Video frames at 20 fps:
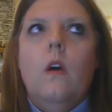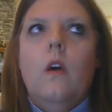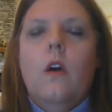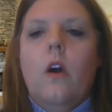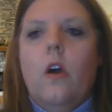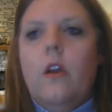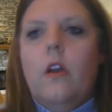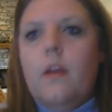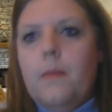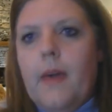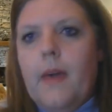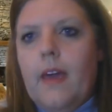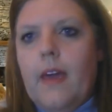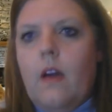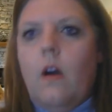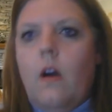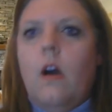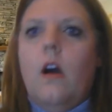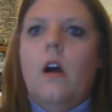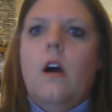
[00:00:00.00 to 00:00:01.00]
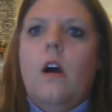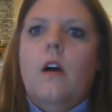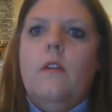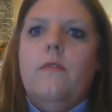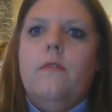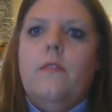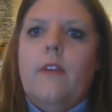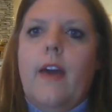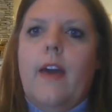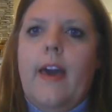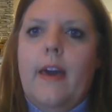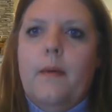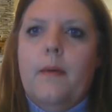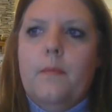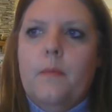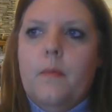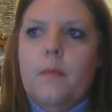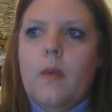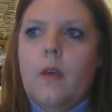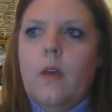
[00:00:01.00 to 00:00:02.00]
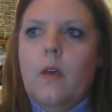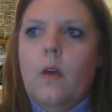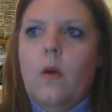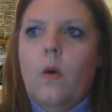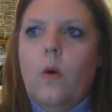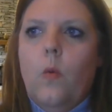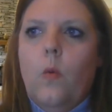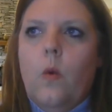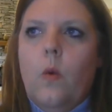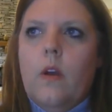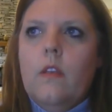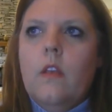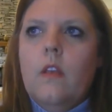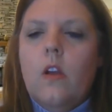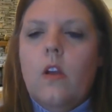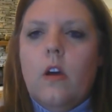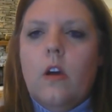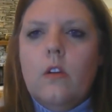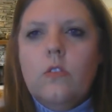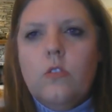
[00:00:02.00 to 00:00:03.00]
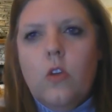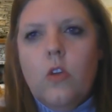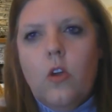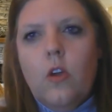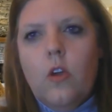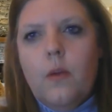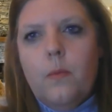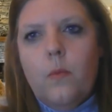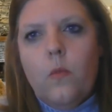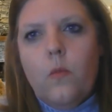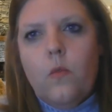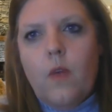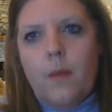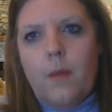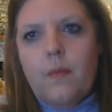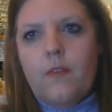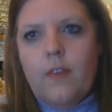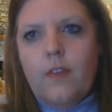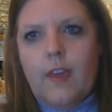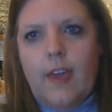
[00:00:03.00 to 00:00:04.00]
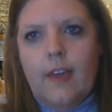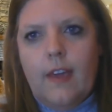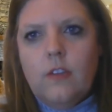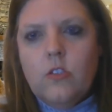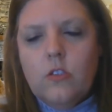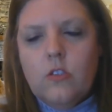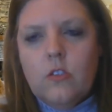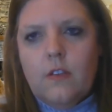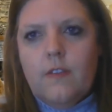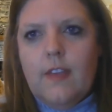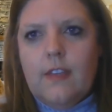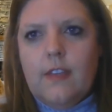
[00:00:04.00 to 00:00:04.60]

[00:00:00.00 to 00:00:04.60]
only pay half. What are the long-term ramifications of that